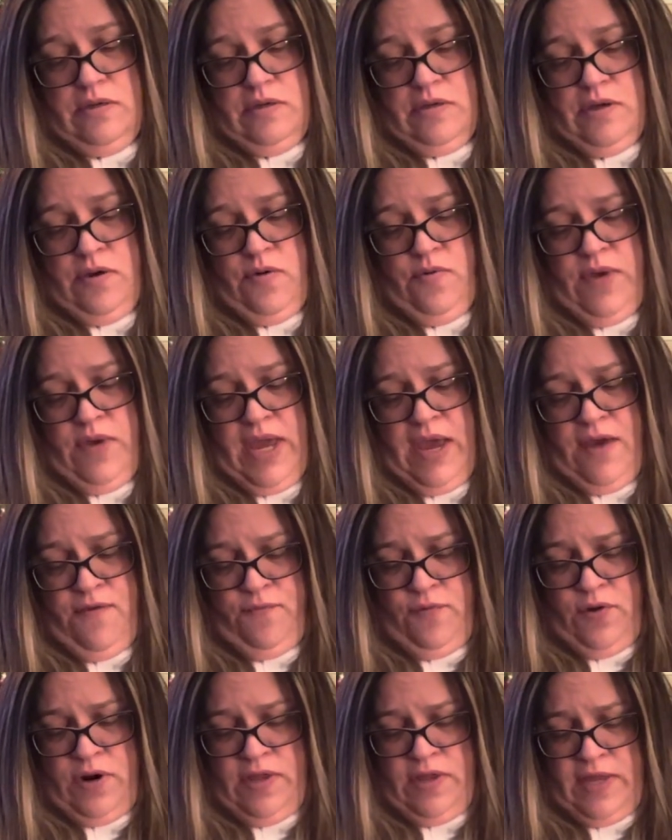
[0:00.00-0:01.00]
We
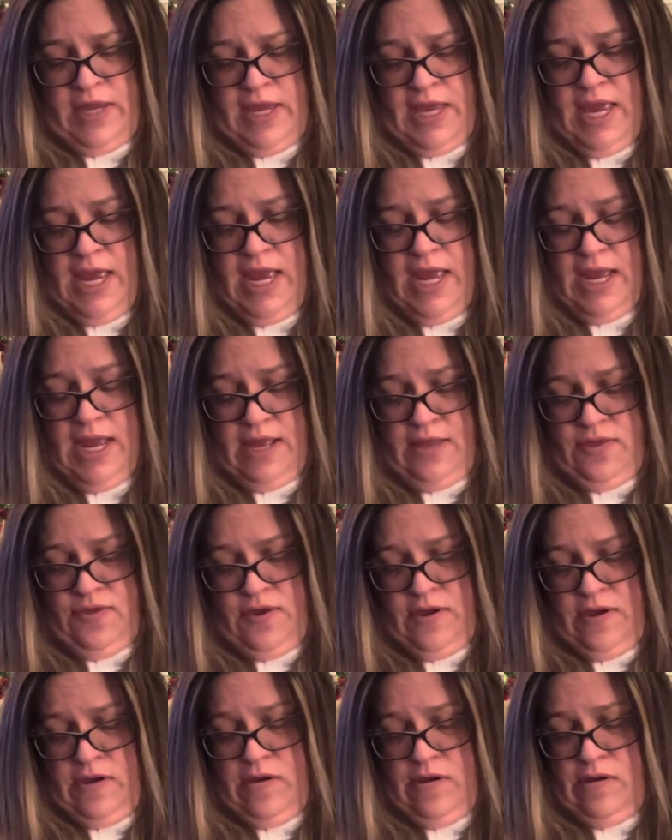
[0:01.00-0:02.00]
have one of the
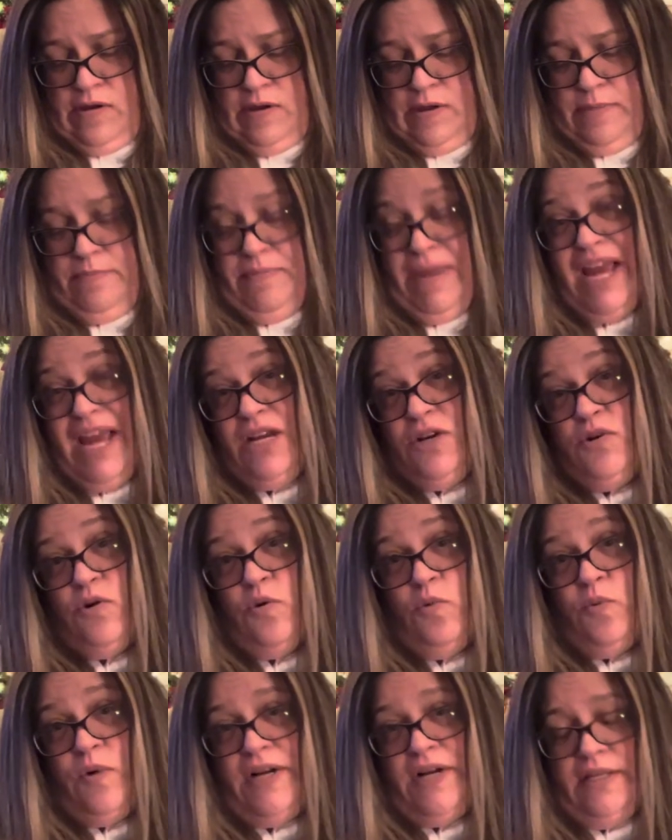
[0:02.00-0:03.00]
the
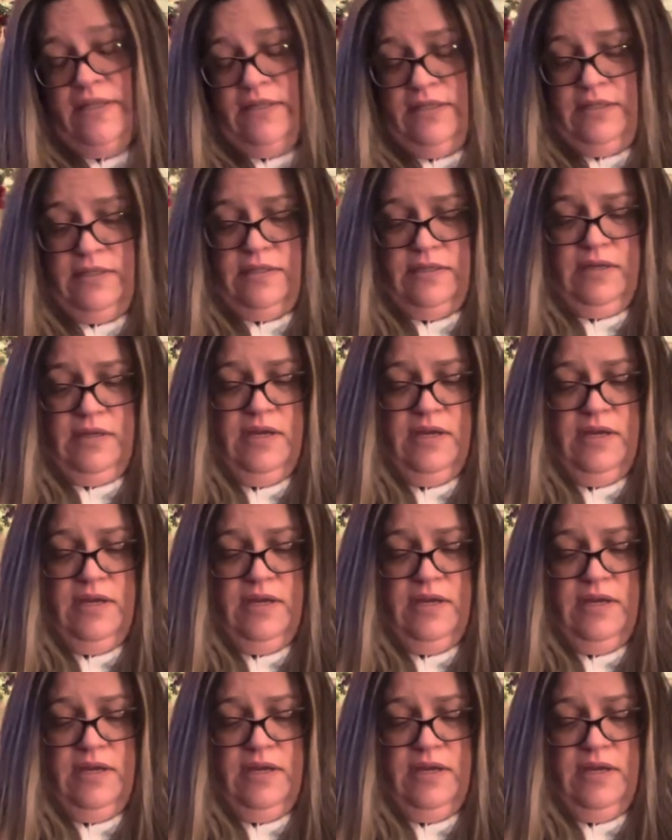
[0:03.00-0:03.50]
manual ones,